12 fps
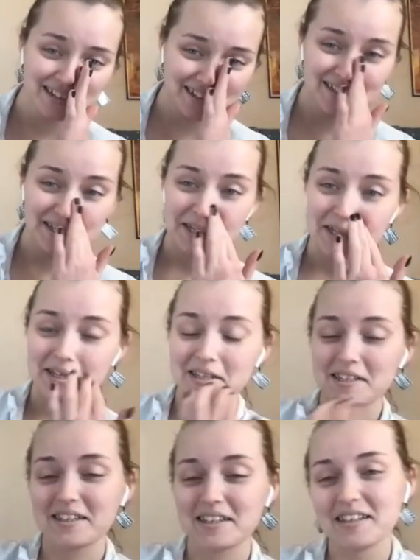So everything's
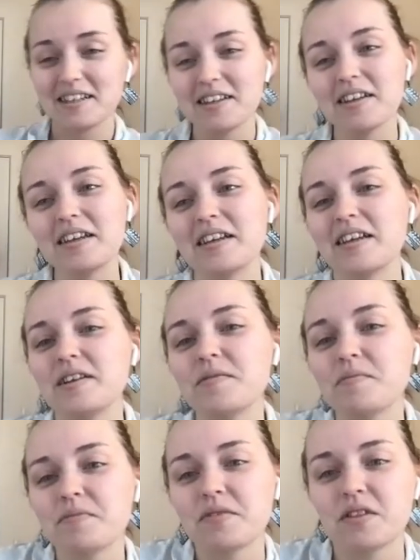already getting
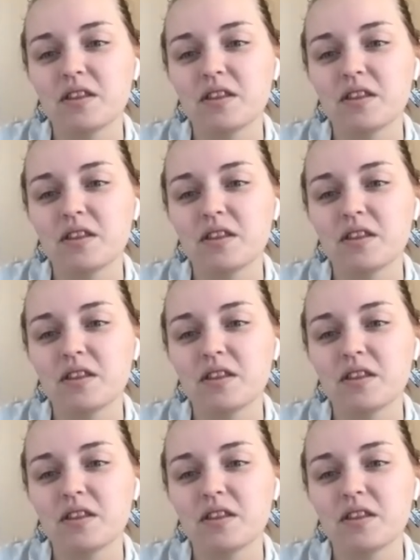delayed.